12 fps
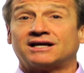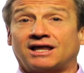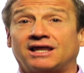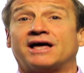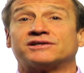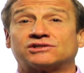
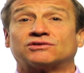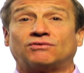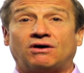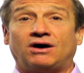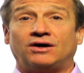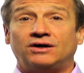
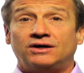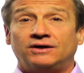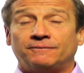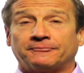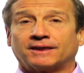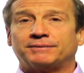cholesterol,
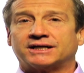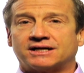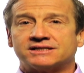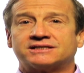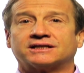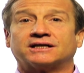
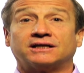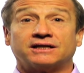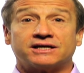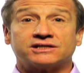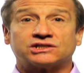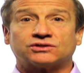because the
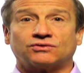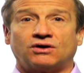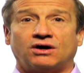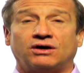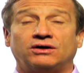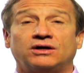
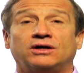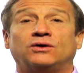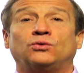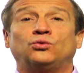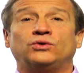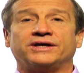cholesterol
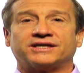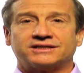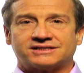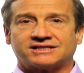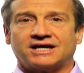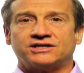with
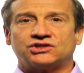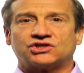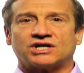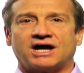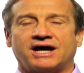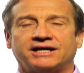
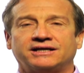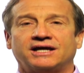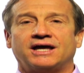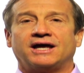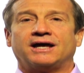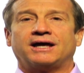sunshine
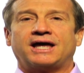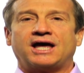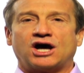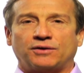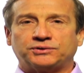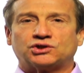
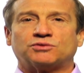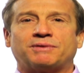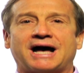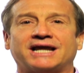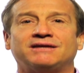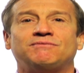helps your
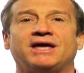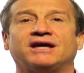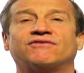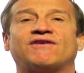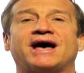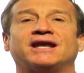body
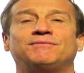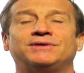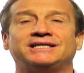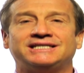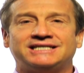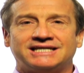make
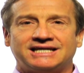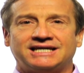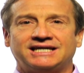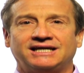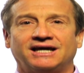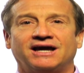vitamin
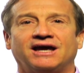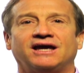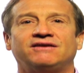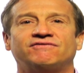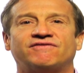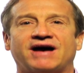D,
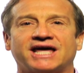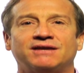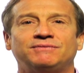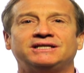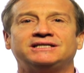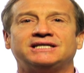and
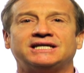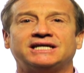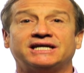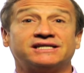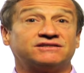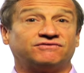vitamin
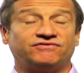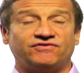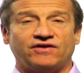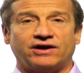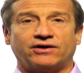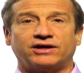D is
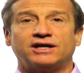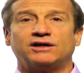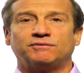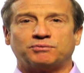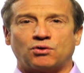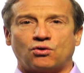very
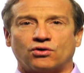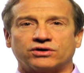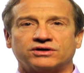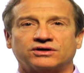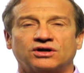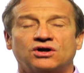
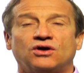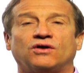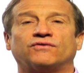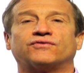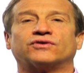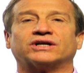important
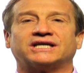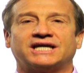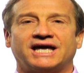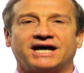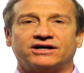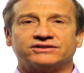for
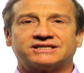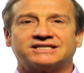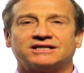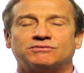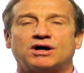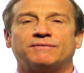
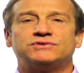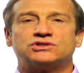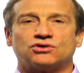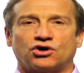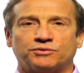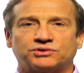calcium
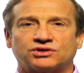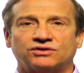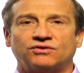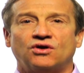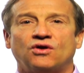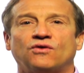
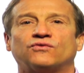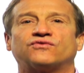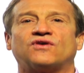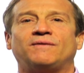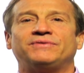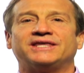absorption
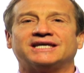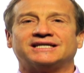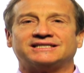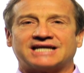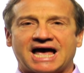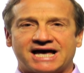from the
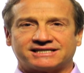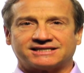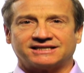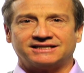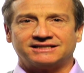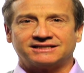
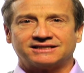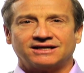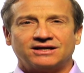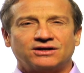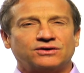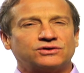intestines.
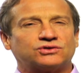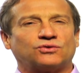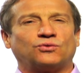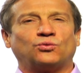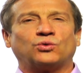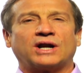So
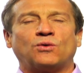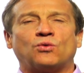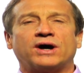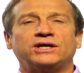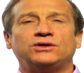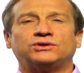what I
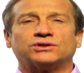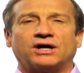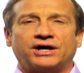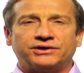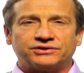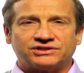want you to
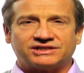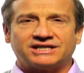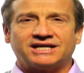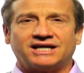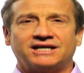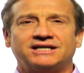
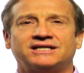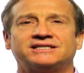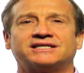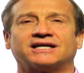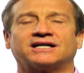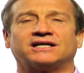understand is
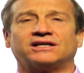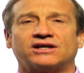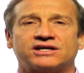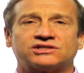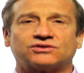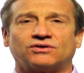that
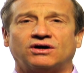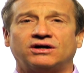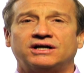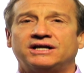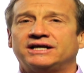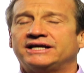
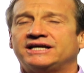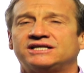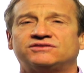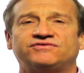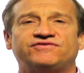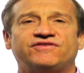cholesterol
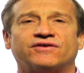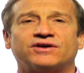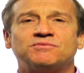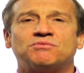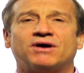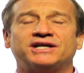is very
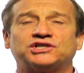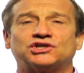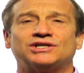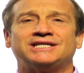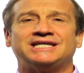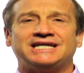
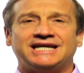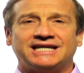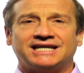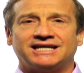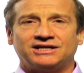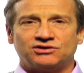much
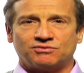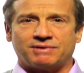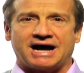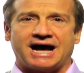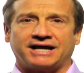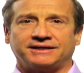needed in your
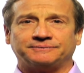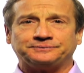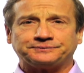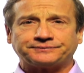body.